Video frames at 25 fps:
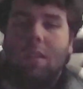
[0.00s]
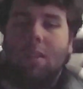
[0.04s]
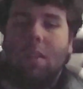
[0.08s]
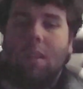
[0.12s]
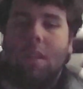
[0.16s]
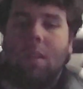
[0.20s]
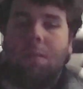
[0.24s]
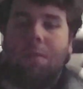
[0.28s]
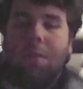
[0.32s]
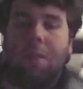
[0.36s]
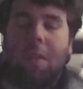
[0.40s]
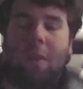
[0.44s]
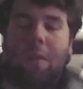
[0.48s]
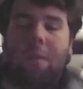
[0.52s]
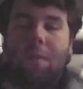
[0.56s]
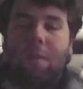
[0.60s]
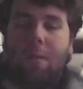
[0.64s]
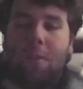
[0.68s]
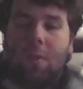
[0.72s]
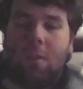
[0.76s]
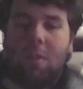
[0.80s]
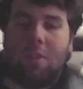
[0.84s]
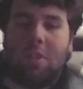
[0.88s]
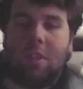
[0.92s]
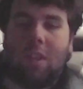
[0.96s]
like for the
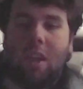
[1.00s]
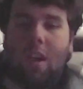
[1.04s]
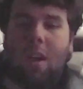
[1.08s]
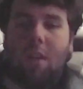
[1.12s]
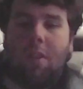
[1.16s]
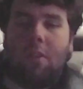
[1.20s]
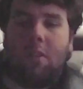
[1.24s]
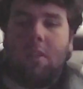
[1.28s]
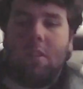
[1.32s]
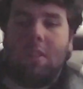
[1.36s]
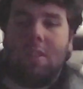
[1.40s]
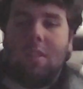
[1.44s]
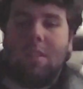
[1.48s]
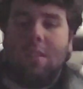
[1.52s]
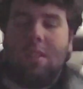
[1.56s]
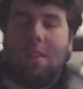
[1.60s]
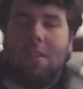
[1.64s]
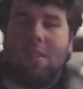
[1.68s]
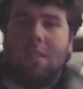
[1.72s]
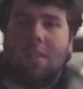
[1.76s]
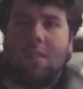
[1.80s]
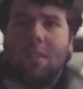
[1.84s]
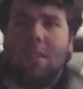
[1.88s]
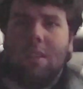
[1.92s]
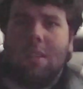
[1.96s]
first hour he's
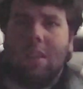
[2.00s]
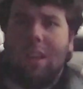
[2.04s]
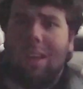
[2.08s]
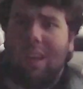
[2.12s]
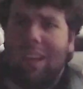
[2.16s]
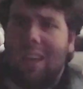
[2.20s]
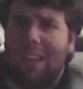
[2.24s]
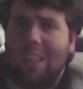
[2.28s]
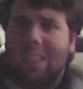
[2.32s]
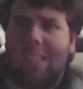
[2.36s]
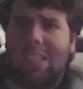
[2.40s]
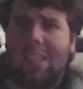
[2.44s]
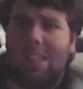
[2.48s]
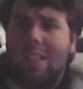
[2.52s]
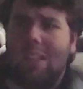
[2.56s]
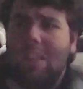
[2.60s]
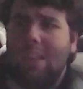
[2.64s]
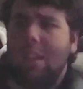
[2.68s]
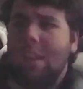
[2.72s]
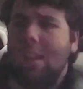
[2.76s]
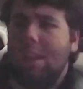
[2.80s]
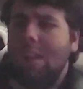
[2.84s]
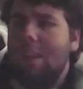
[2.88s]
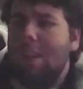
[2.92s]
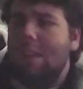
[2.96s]
this
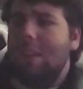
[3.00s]
cocky